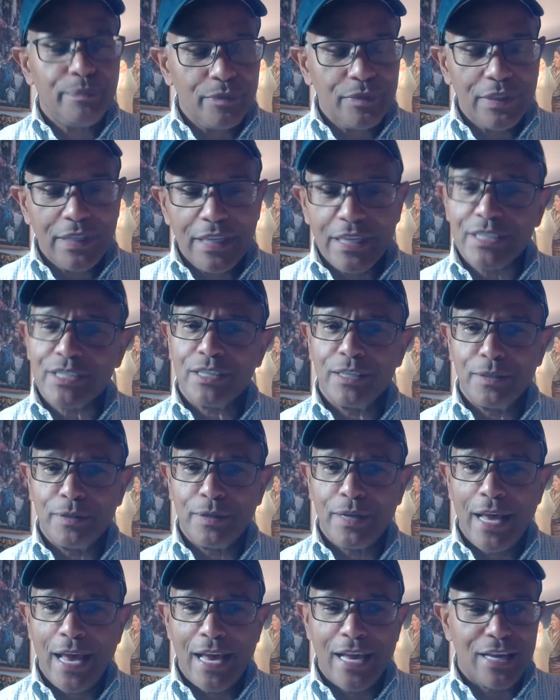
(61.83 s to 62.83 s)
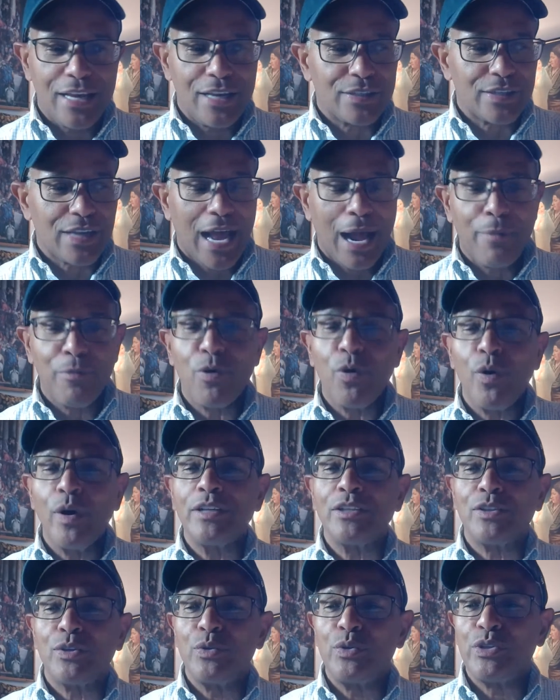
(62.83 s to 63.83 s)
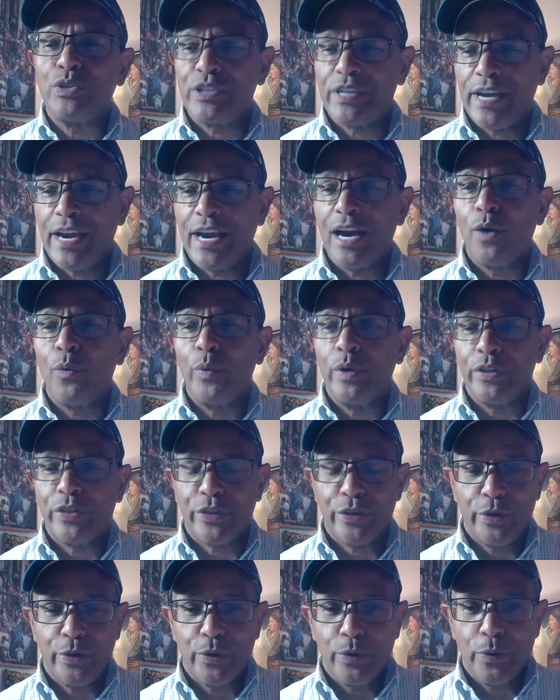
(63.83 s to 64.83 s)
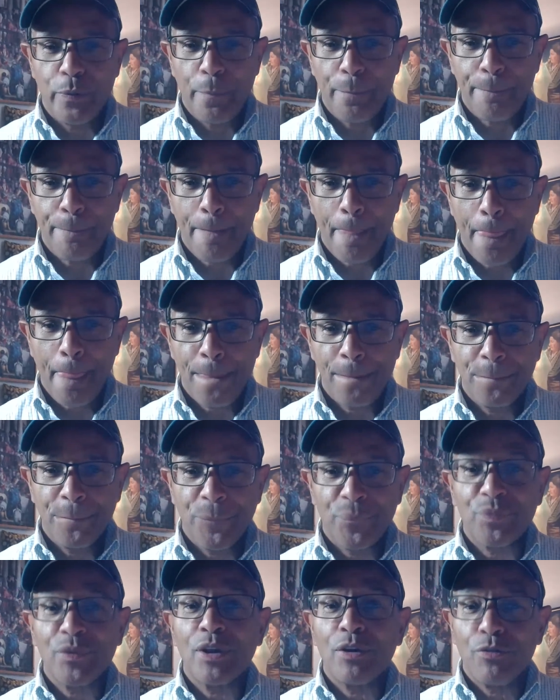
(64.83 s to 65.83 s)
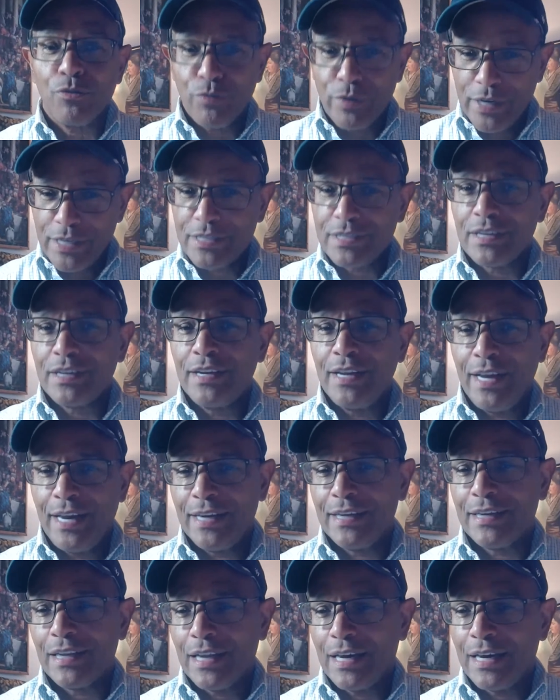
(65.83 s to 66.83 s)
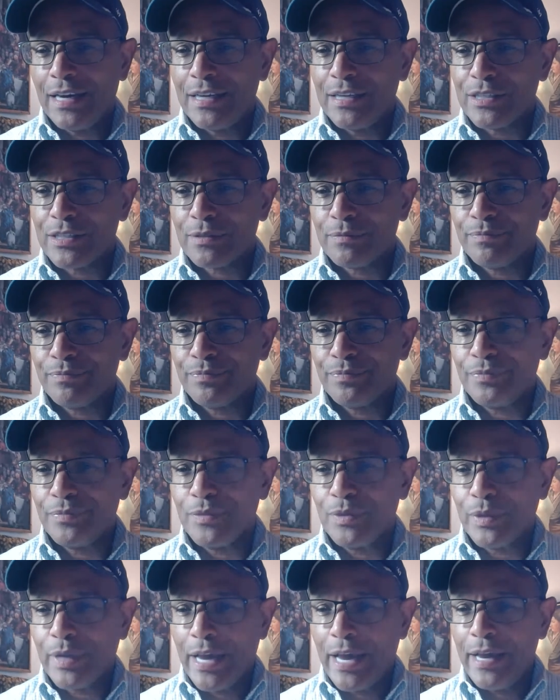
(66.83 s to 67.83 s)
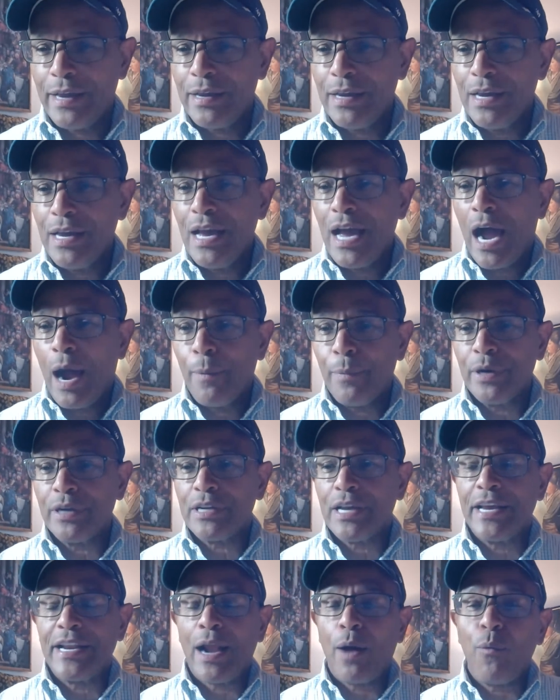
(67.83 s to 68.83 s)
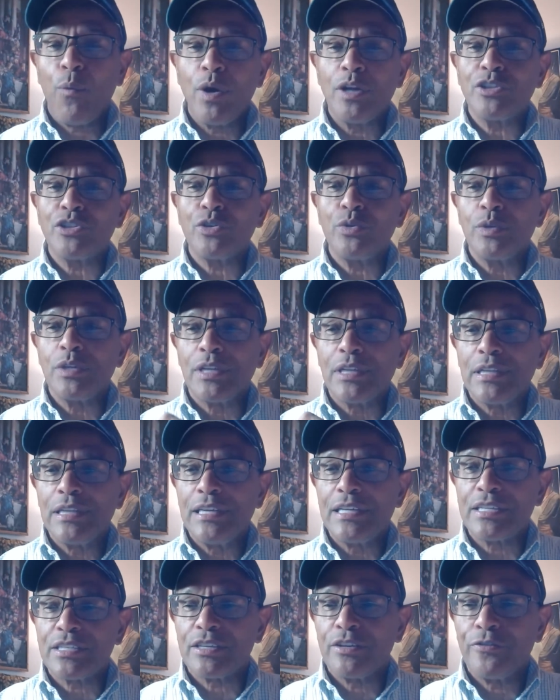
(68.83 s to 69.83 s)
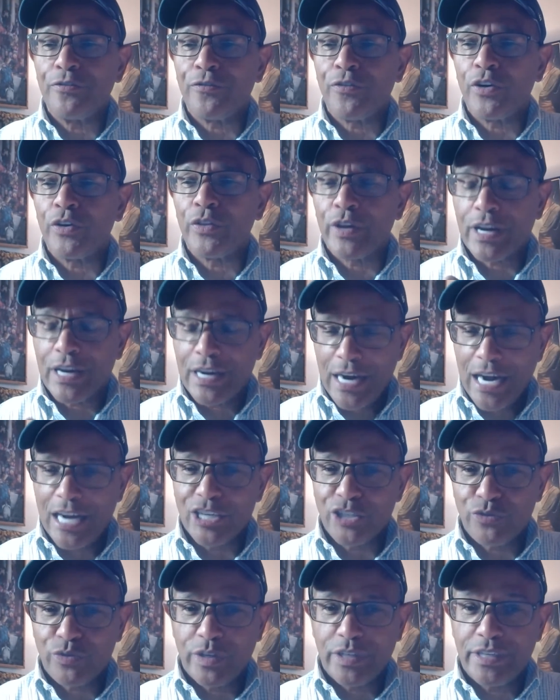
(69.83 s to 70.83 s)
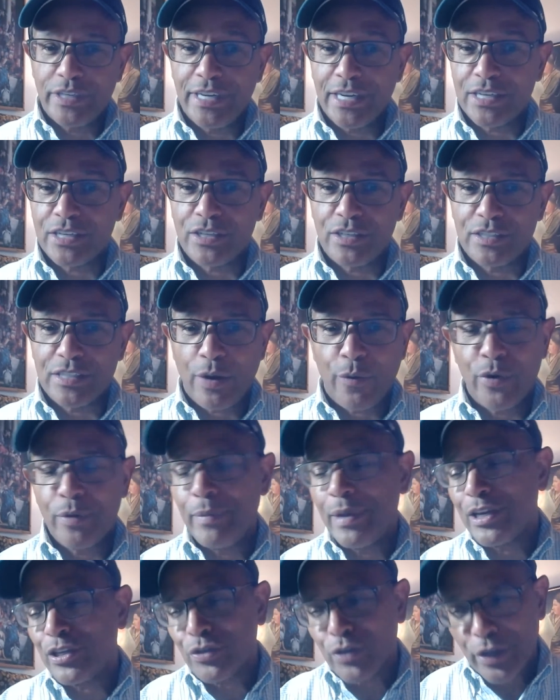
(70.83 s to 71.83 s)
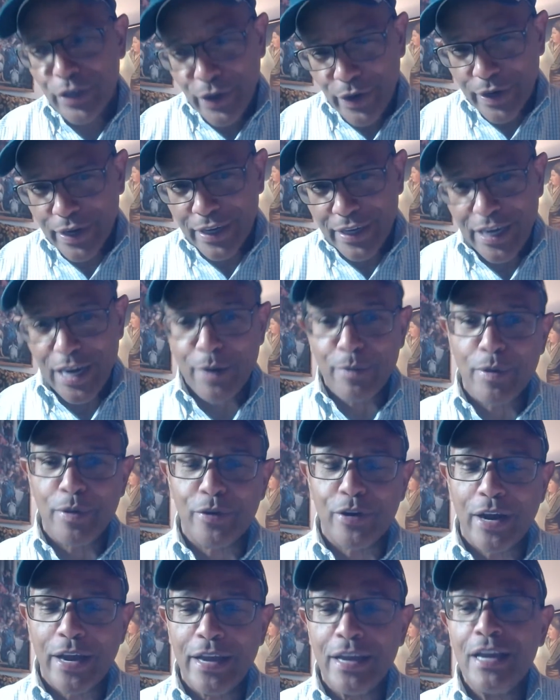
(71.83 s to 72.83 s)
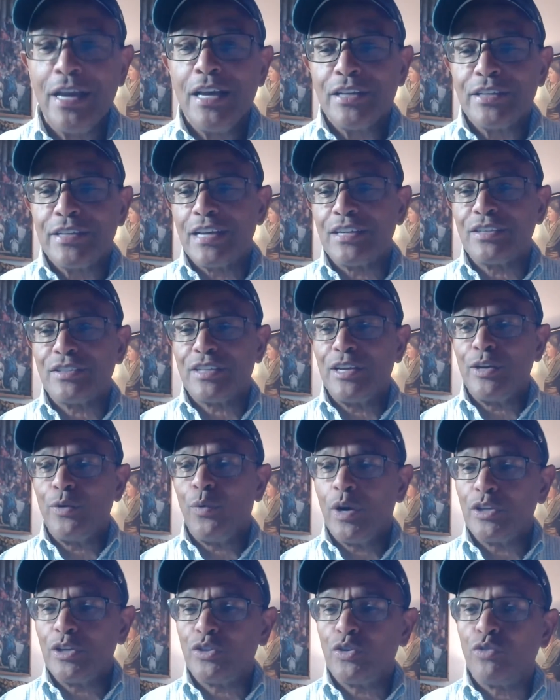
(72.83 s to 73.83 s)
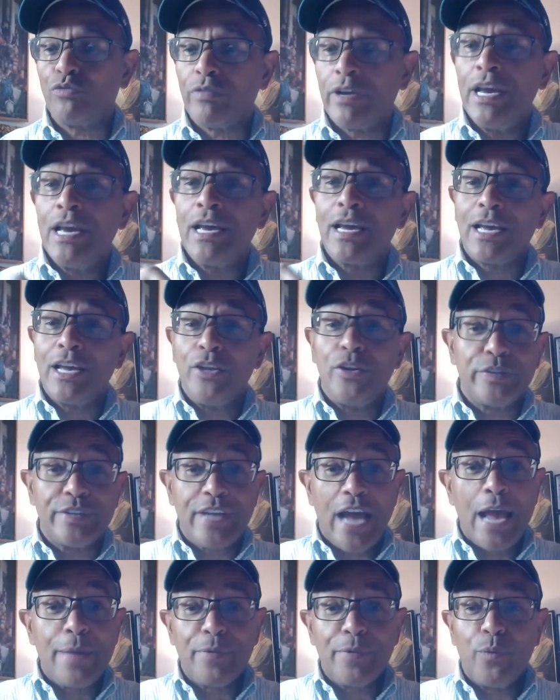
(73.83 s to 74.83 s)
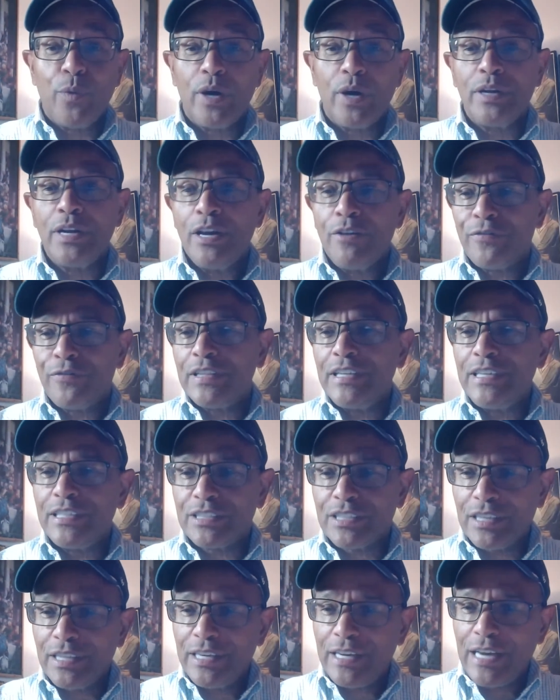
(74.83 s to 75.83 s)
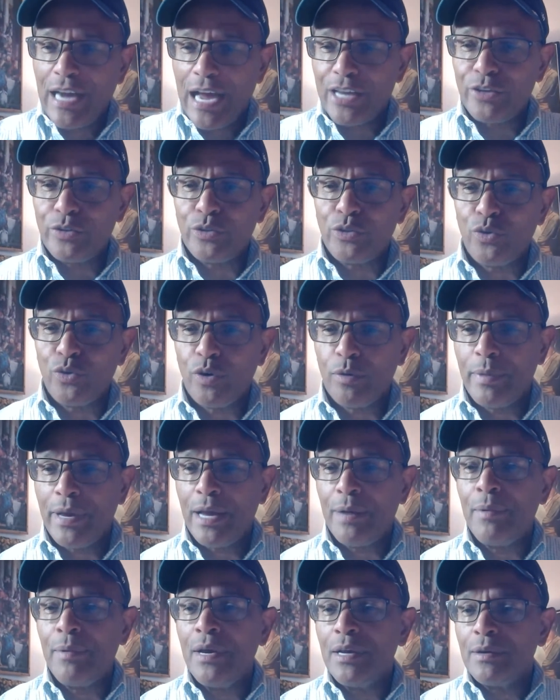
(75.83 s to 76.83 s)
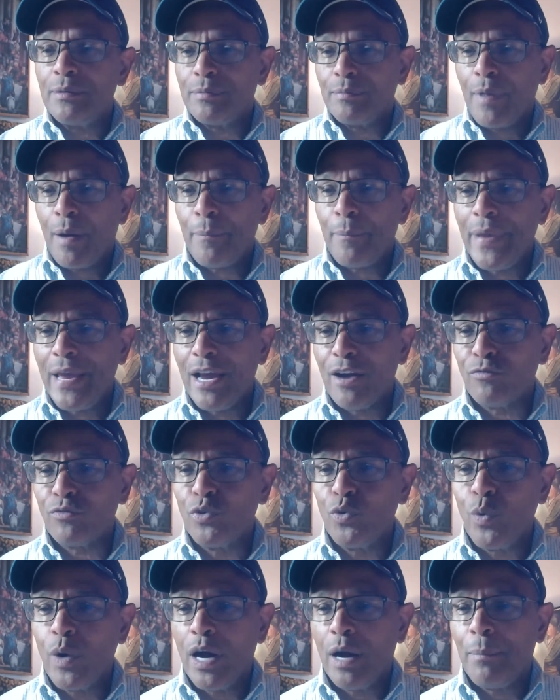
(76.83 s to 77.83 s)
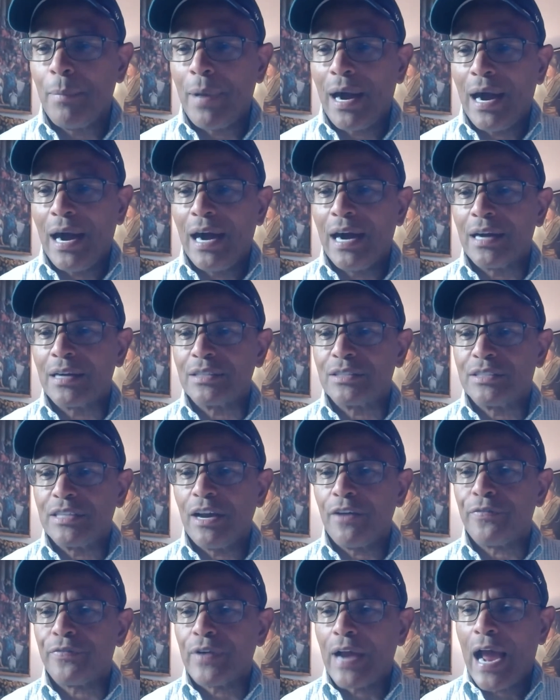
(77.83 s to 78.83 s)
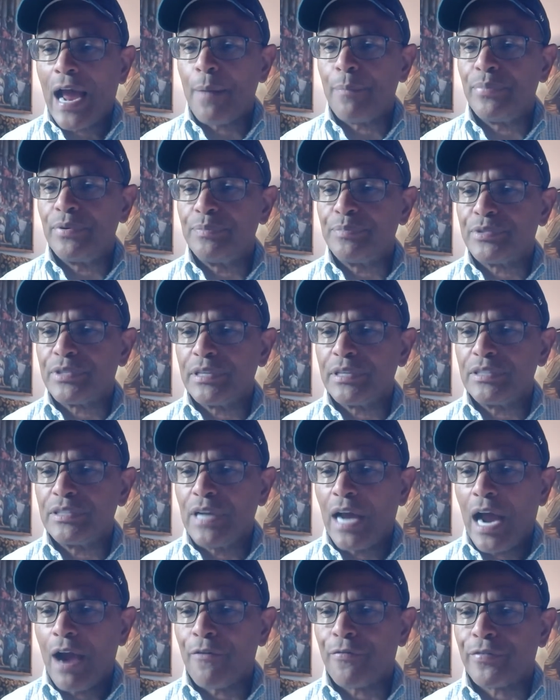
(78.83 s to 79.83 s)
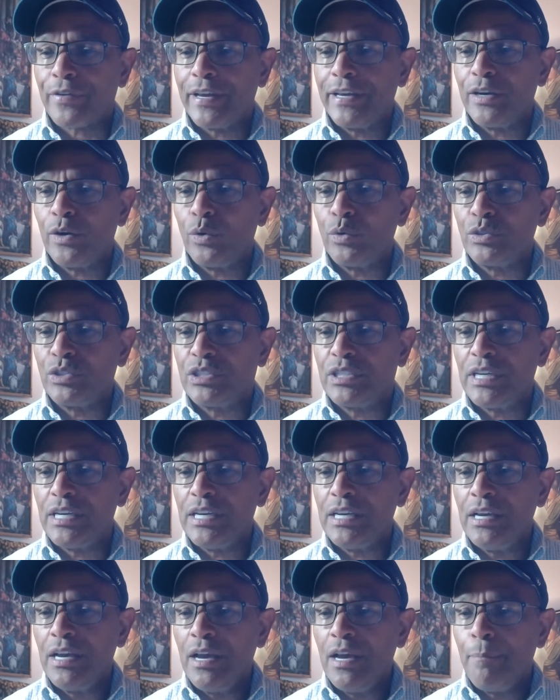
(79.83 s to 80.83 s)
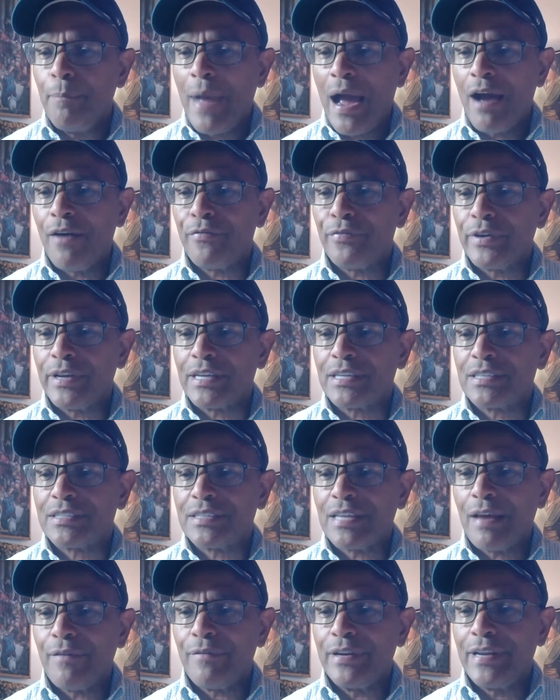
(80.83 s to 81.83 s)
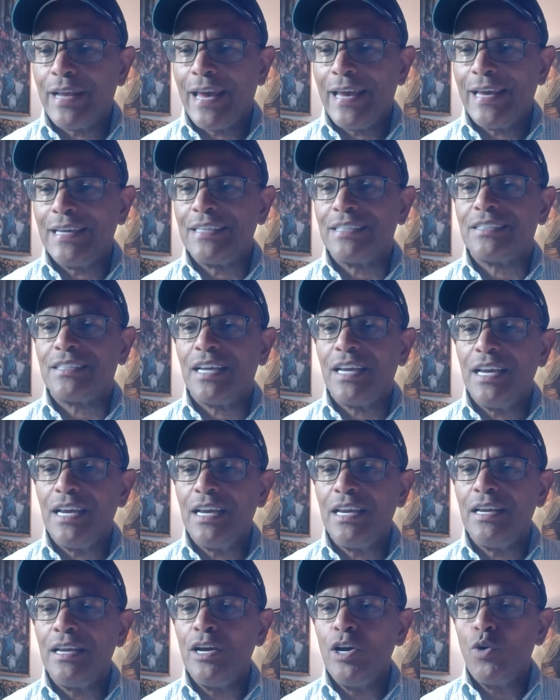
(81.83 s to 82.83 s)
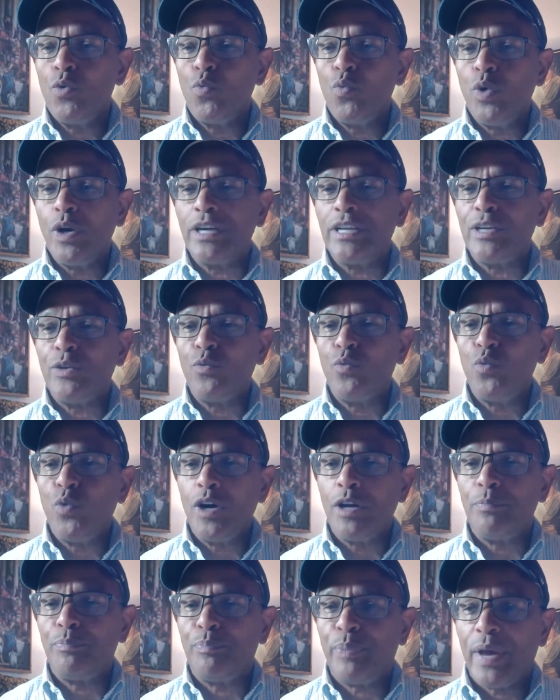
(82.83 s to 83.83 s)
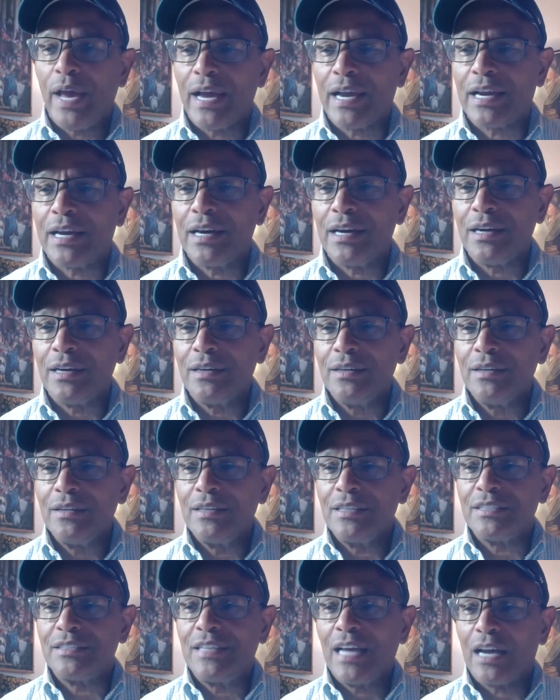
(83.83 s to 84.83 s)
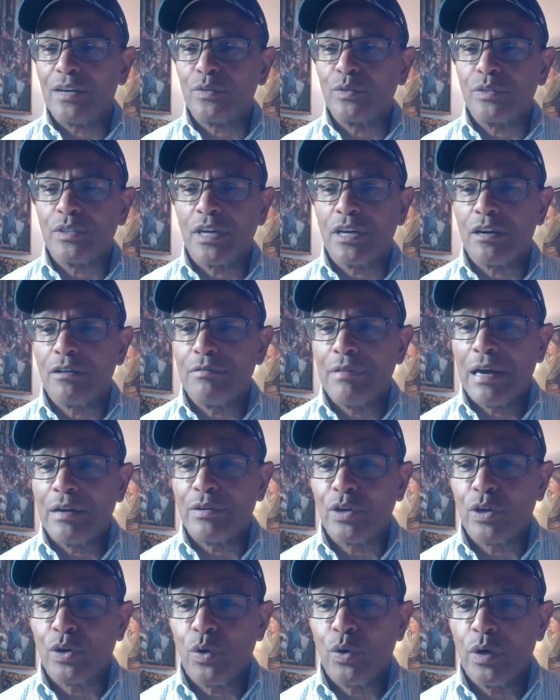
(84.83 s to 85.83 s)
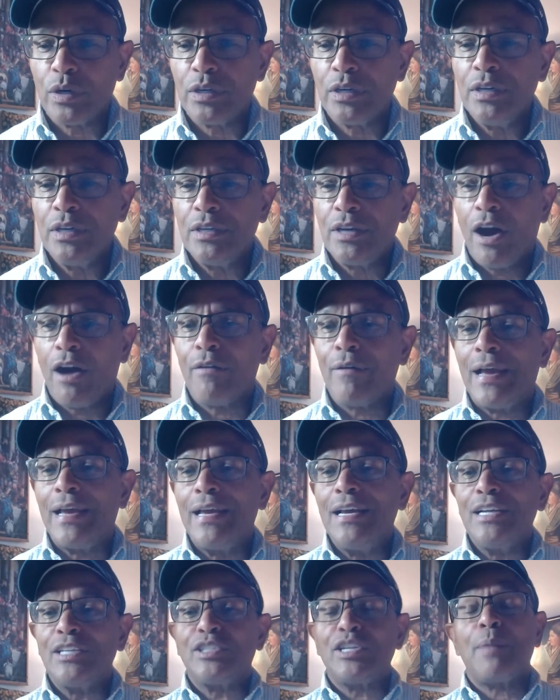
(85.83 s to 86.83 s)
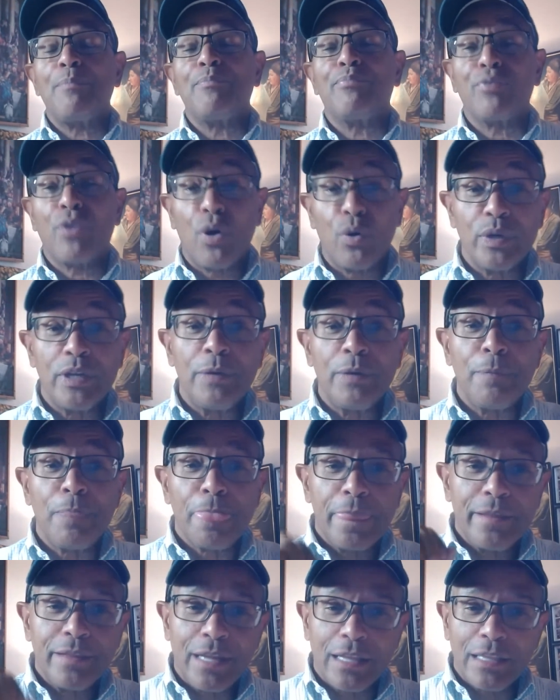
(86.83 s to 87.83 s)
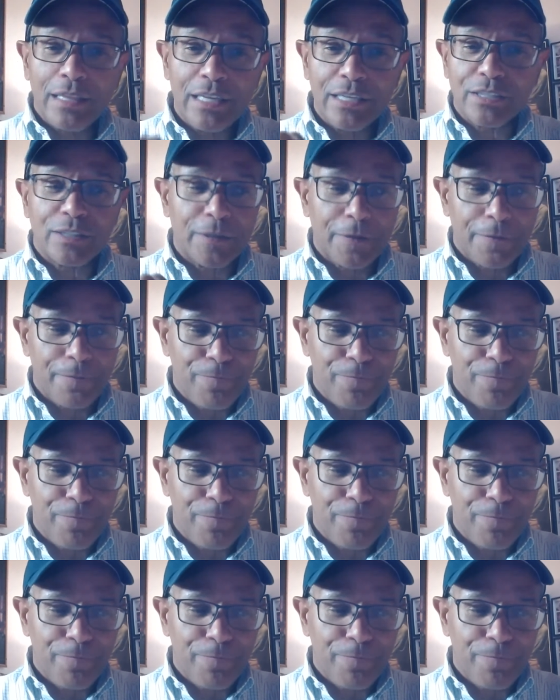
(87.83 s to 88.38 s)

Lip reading: listen as I'm going to share with you recent headlines. Okay, I want you to listen for the contradictions. I want to make sure you can hear me. Okay, testing 1, 2, 3. Can you type a 1? Felicia Lee, how you doing, ma'am? My man Ruel, my Jeff Abramson, Alfredo G, Maverick 718, Woody Woodpecker. Is Donald Duck around the corner? All right, Jabroni. Now listen,